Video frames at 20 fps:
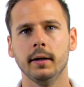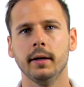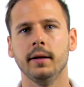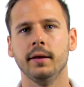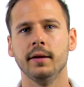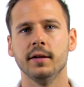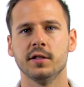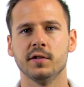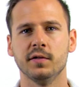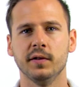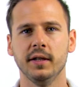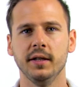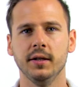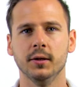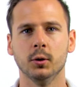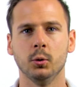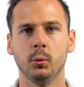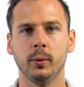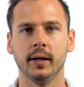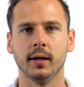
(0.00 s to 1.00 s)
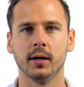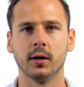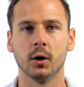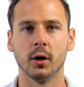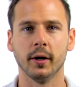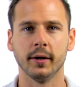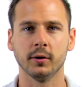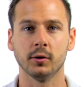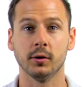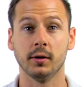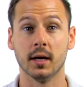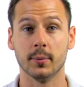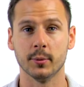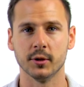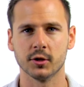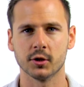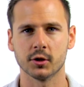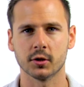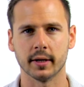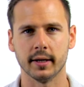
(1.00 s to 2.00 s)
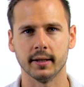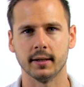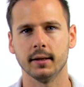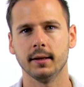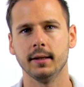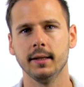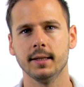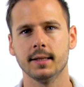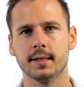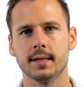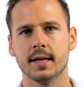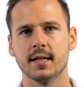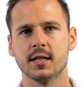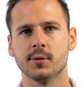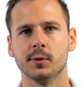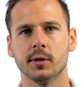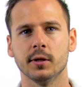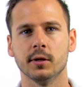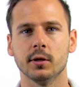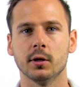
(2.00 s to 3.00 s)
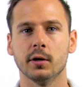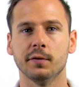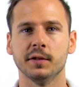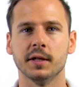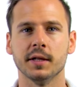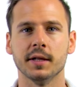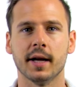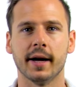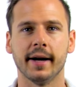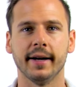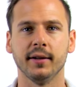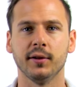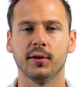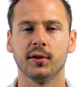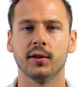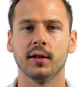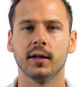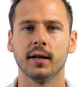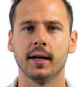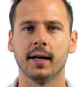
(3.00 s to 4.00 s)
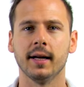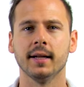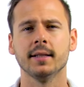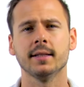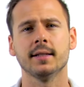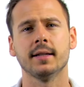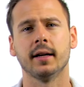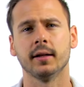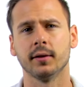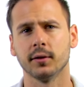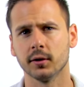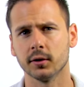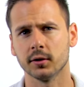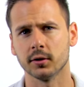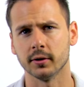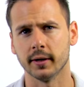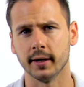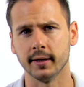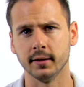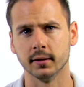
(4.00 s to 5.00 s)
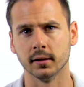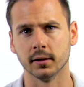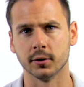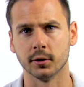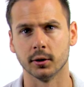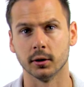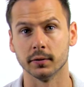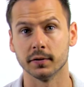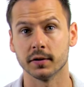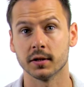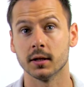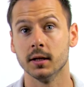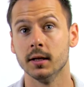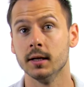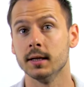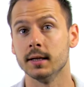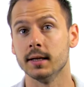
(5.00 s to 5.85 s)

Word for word: In this video we are going to demonstrate the assessment of the 9th and 10th cranial nerves,